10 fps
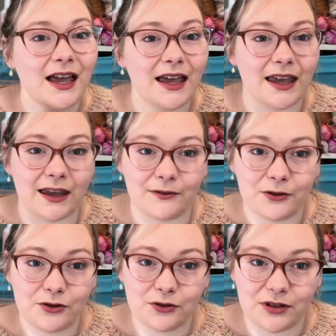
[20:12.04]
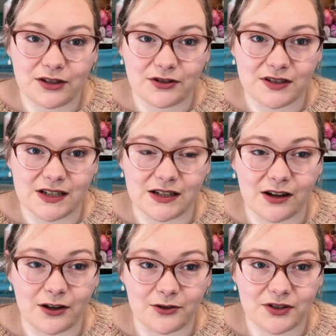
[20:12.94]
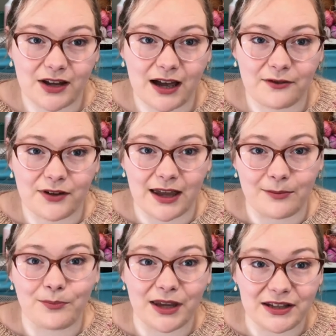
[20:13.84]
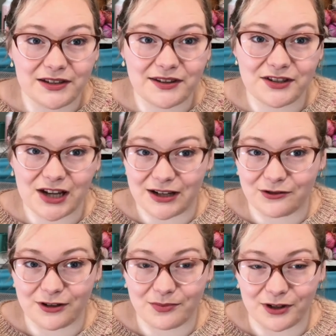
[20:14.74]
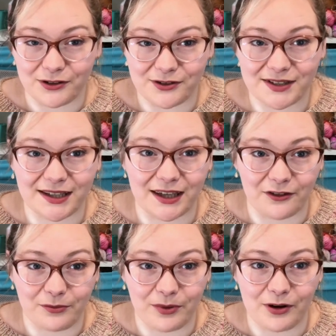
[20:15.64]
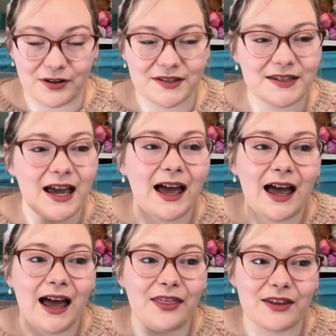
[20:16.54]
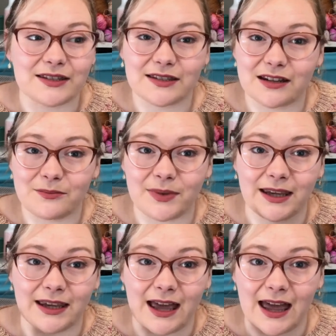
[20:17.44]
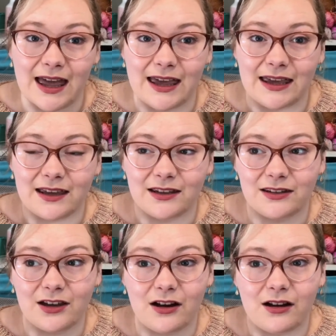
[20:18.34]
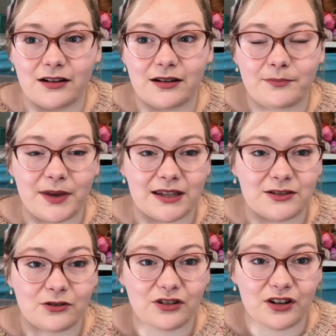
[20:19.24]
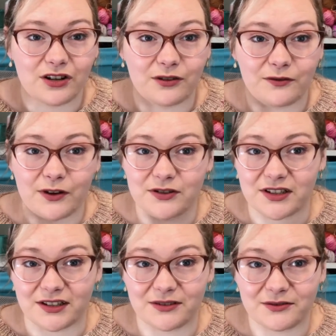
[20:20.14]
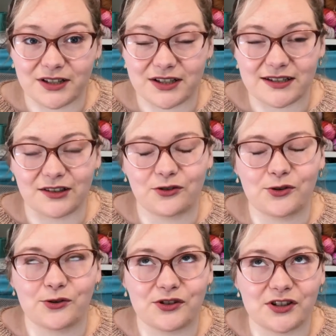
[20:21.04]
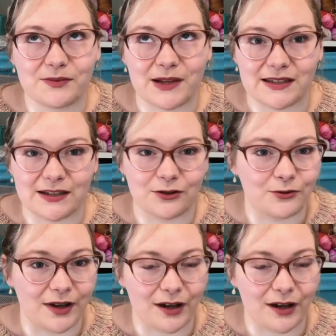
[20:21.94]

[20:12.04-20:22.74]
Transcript: if you're at all interested, I also have a Beat the January Blues gift box. This is going to be a yarn based on Lofoten, which is a gorgeous place in Norway. I'll